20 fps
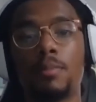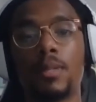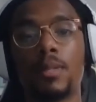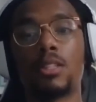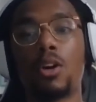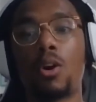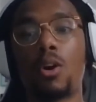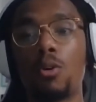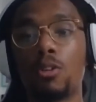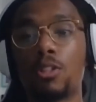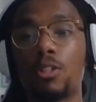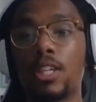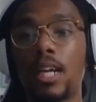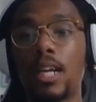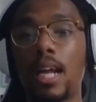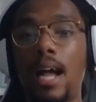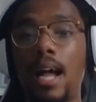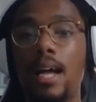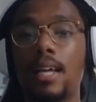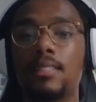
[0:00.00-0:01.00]
and the older
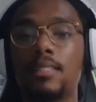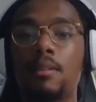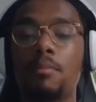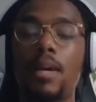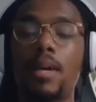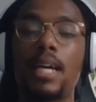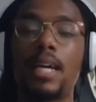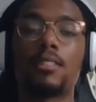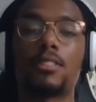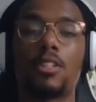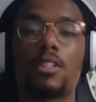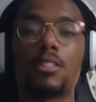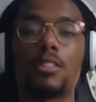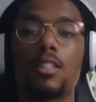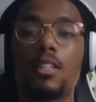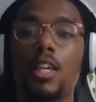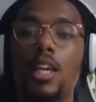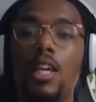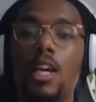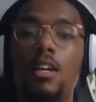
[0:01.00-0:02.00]
guys and passed on to
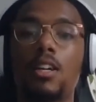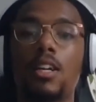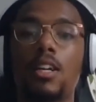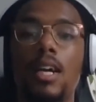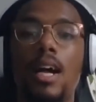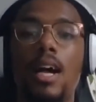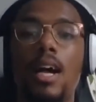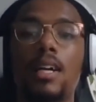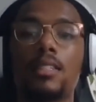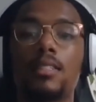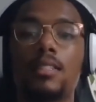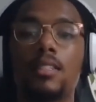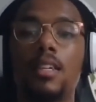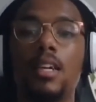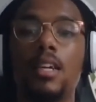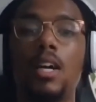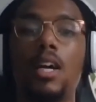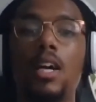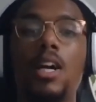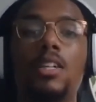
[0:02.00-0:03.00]
the younger guys,
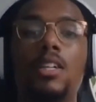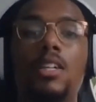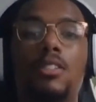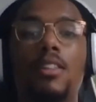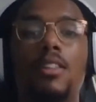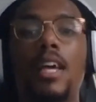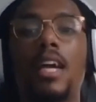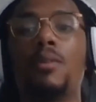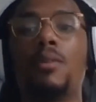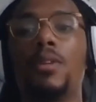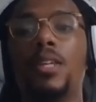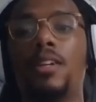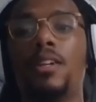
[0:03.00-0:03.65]
so that,